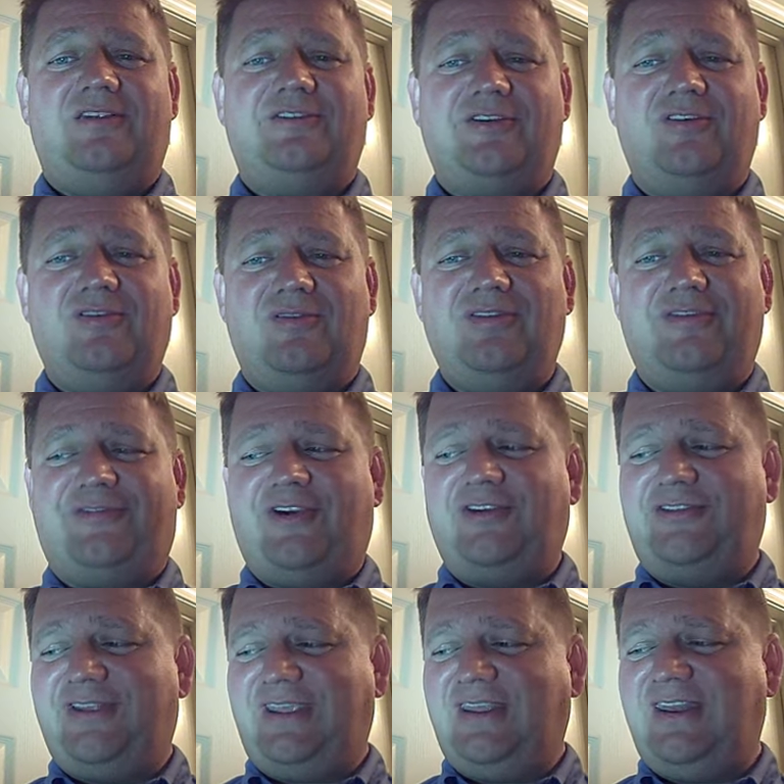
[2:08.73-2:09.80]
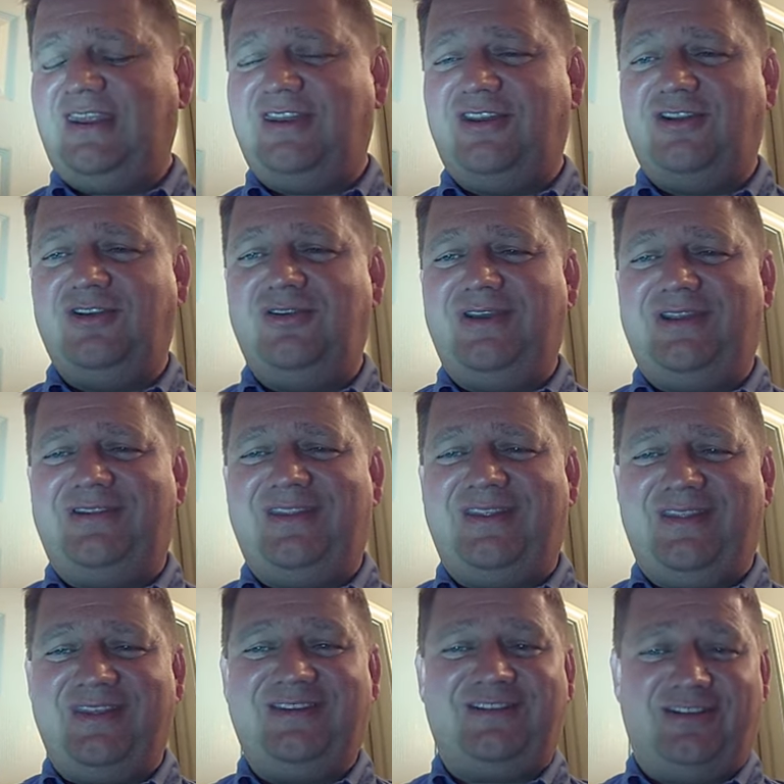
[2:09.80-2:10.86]
So the first thing you need to
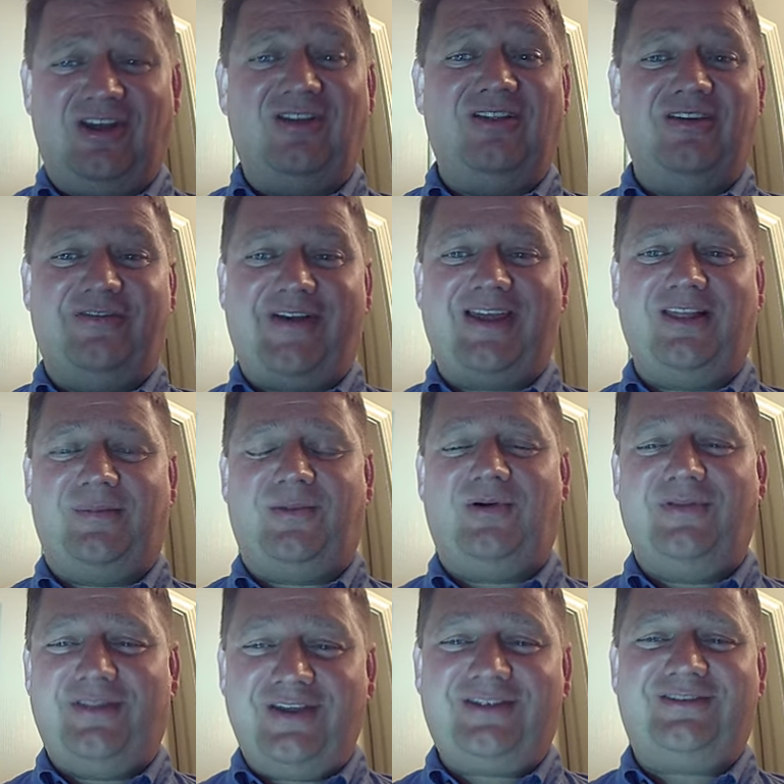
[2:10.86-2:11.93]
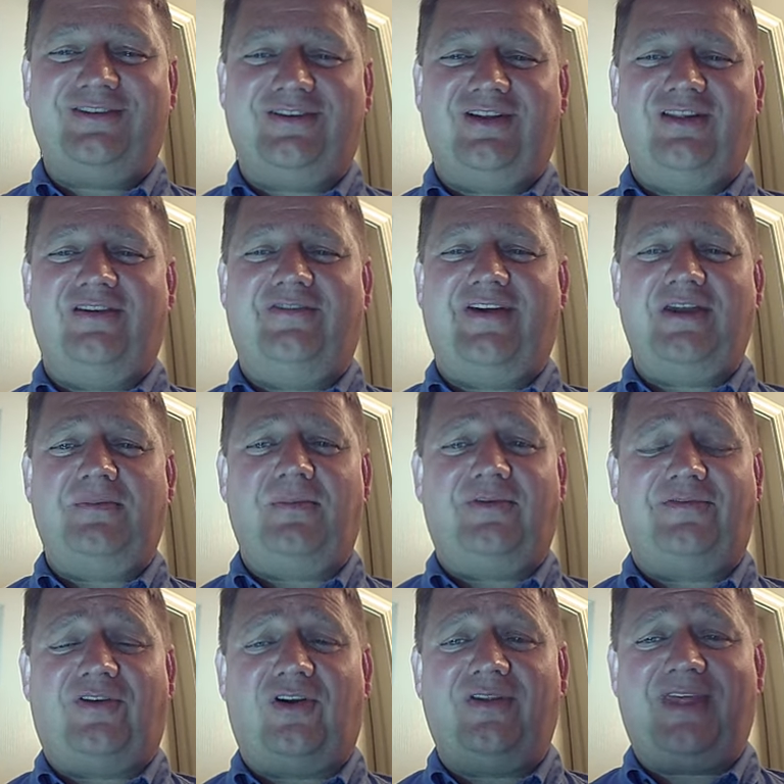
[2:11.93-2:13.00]
do, this is only available
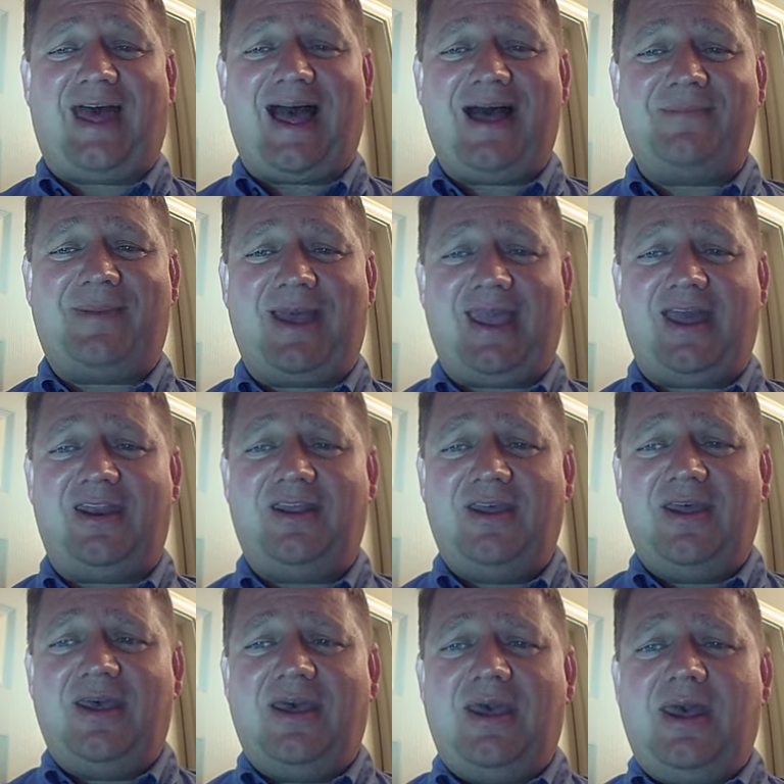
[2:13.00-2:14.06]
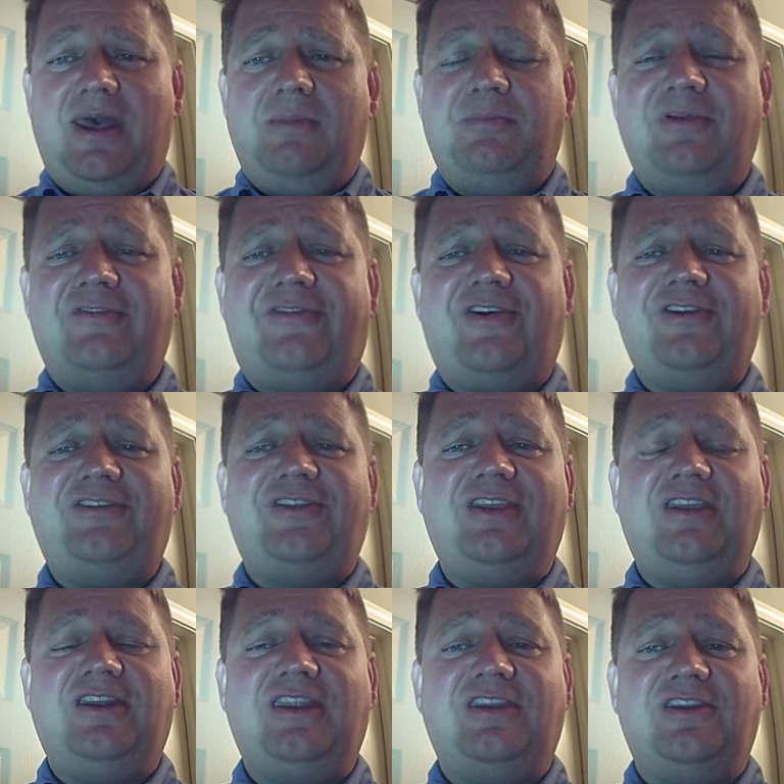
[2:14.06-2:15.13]
for the iPad, but the first thing
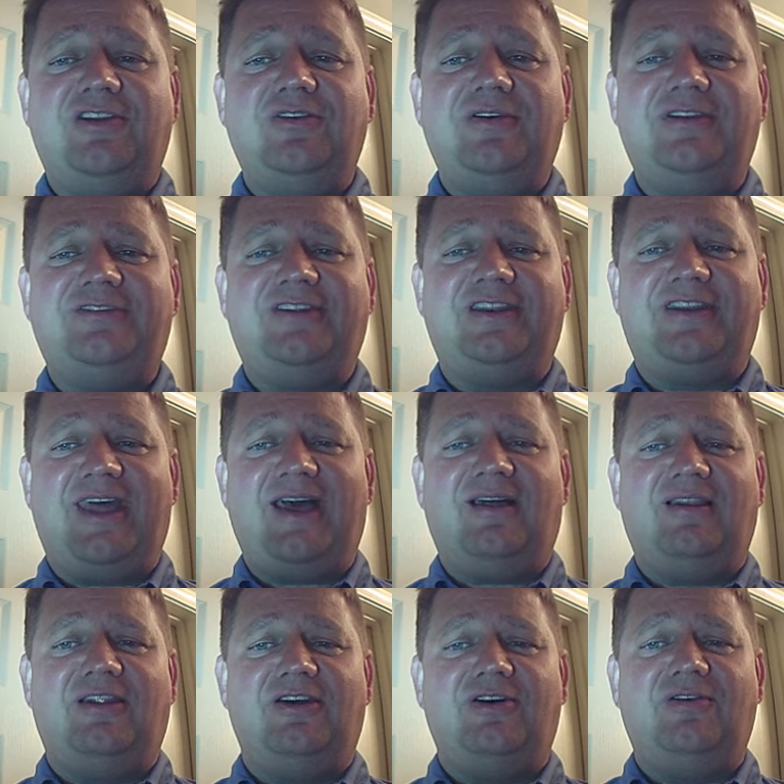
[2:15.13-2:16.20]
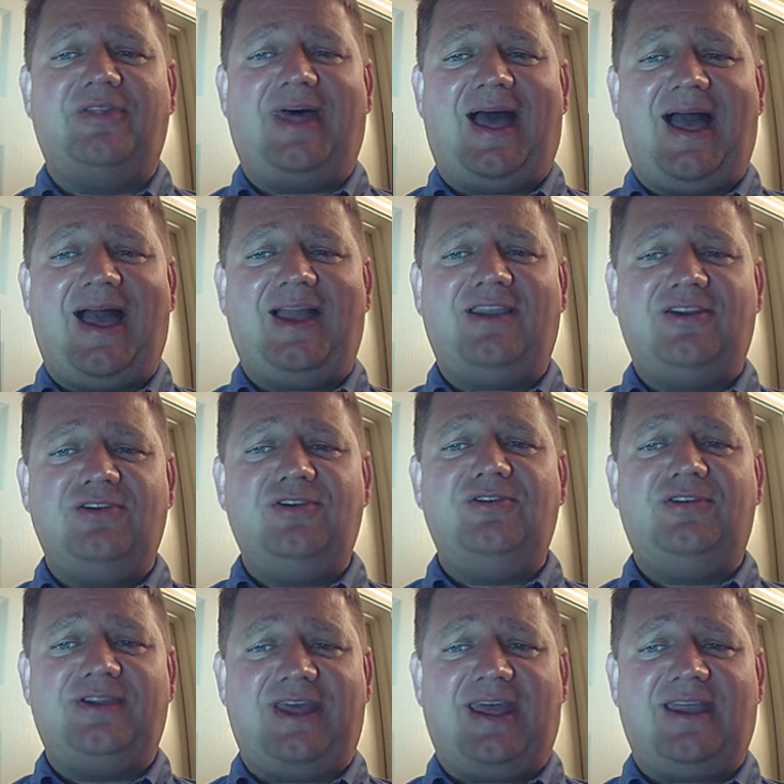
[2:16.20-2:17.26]
you need to do is to download the
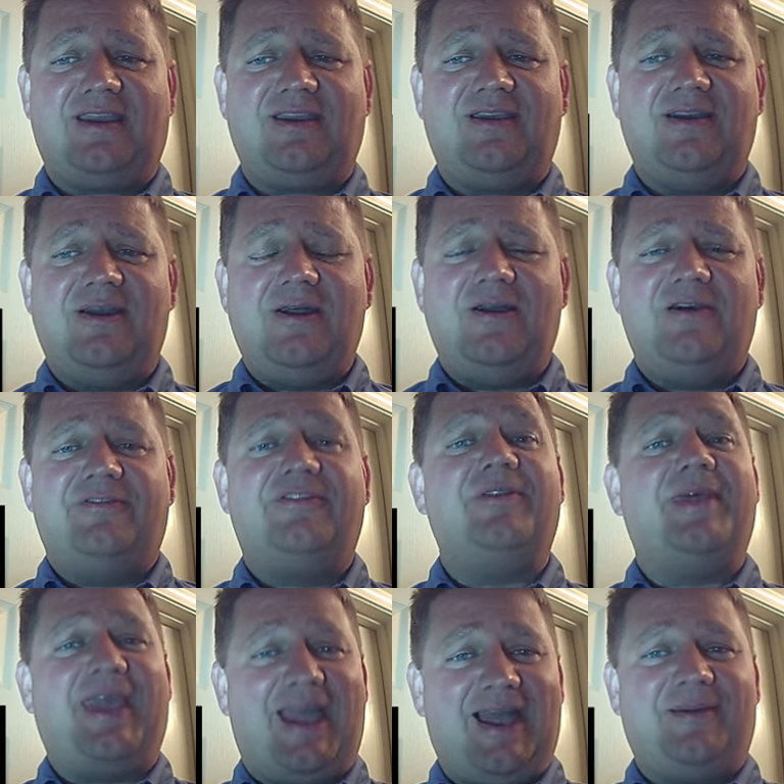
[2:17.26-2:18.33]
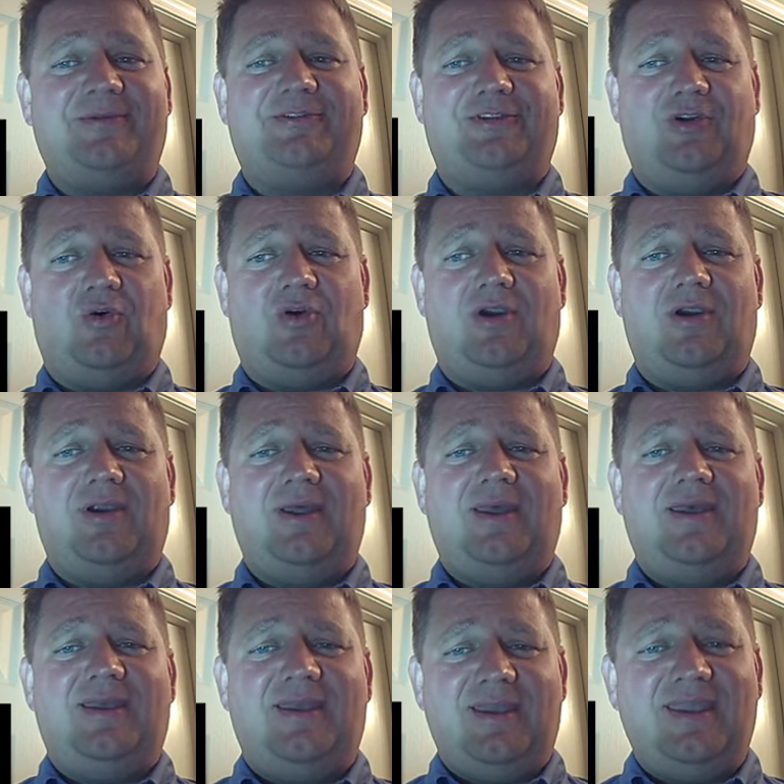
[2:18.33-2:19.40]
Haiku deck from the App Store.
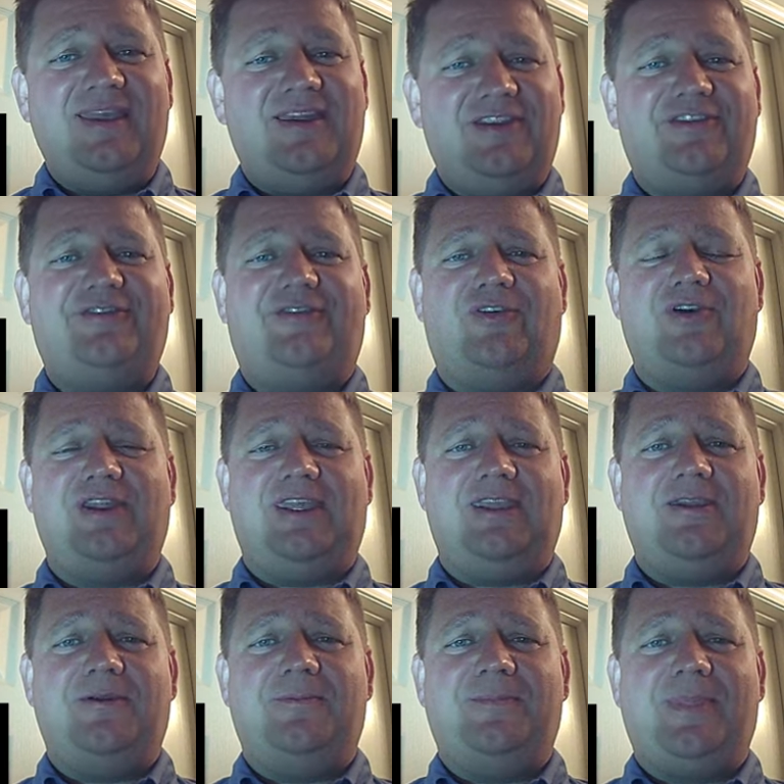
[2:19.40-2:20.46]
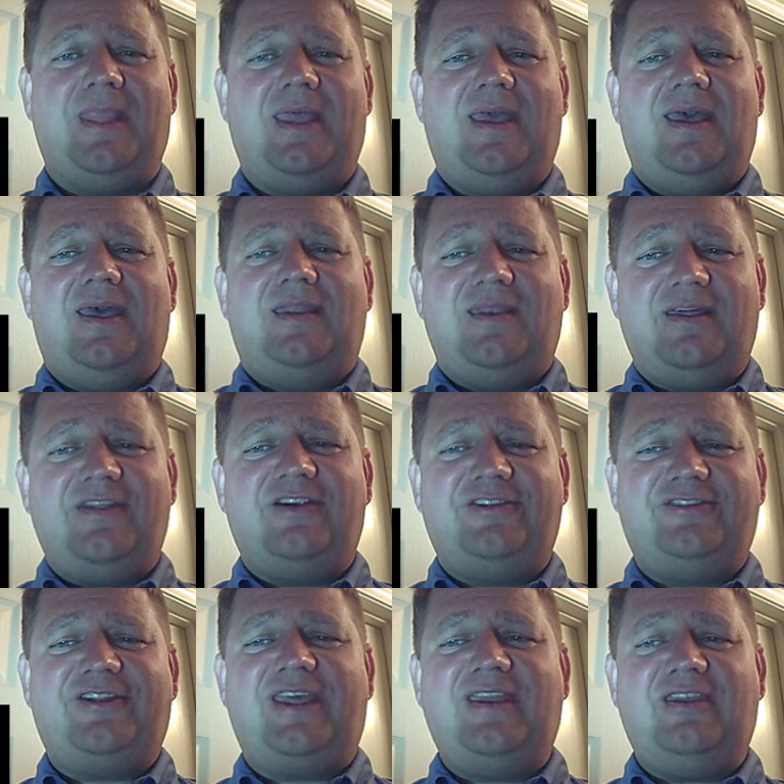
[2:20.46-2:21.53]
It is free. Now
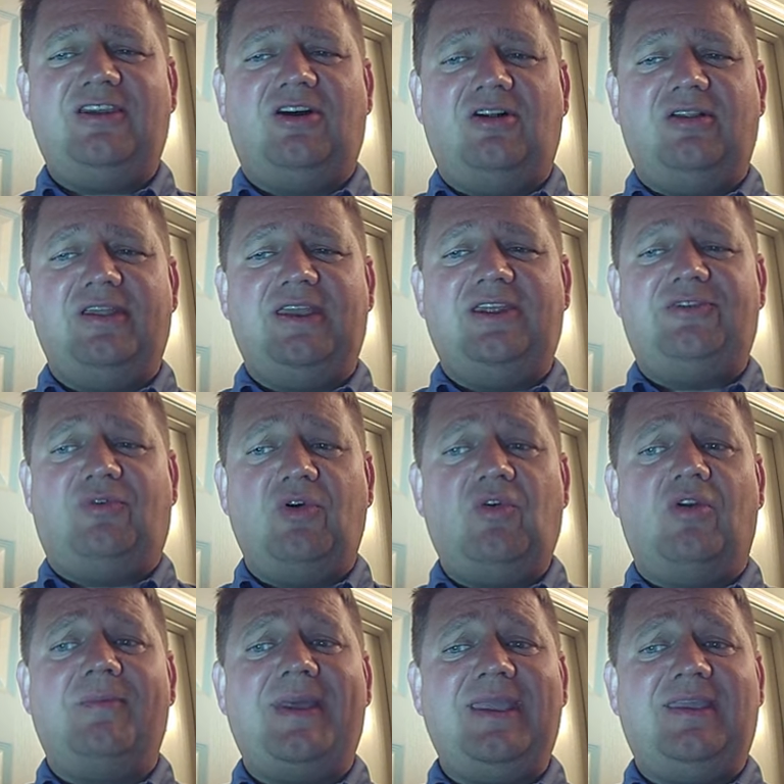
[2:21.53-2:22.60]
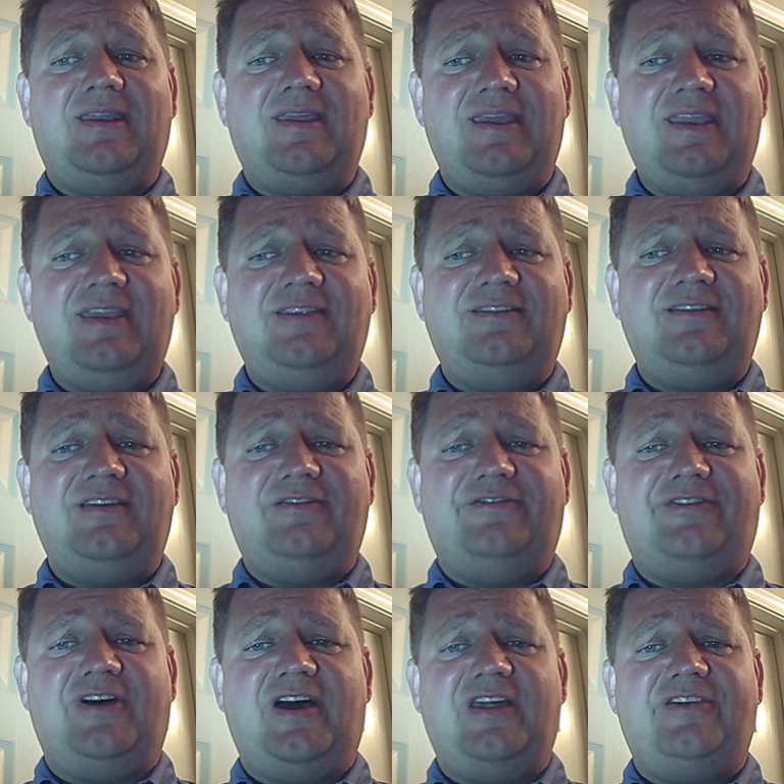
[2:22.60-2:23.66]
their stated goal is we want to make it easy
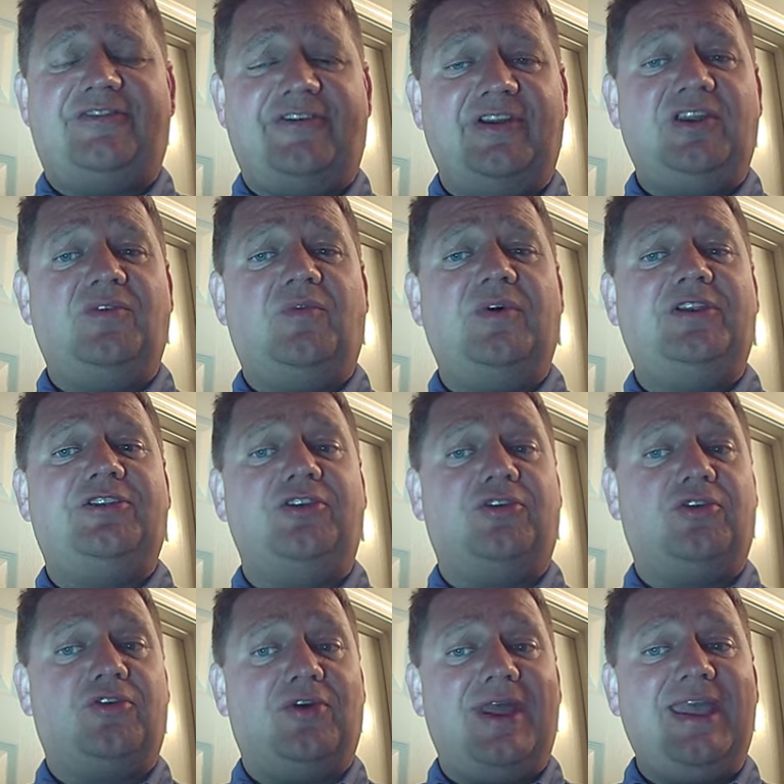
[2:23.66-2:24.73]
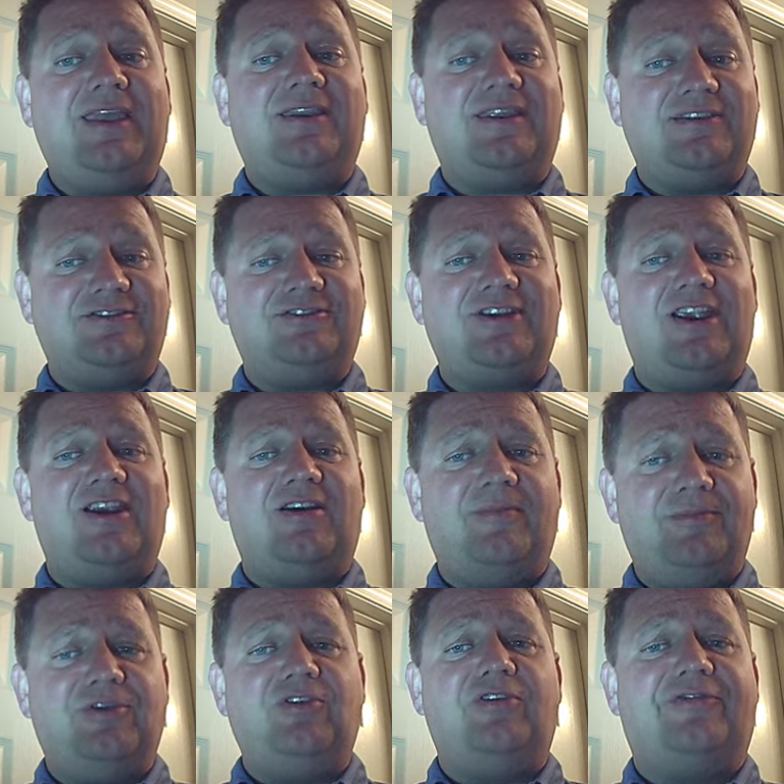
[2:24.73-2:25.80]
and fun for anyone to create and
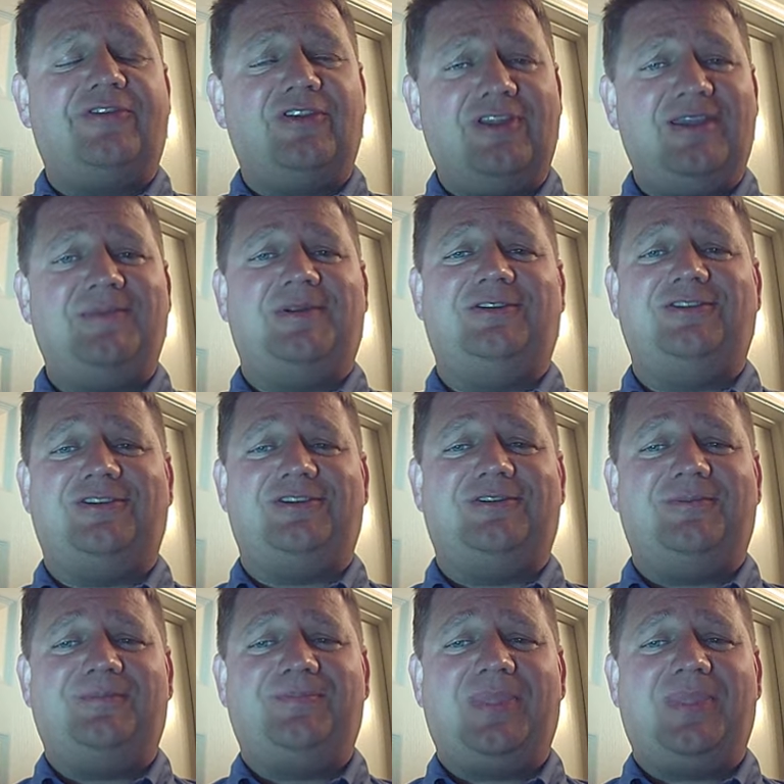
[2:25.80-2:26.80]
share beautiful images.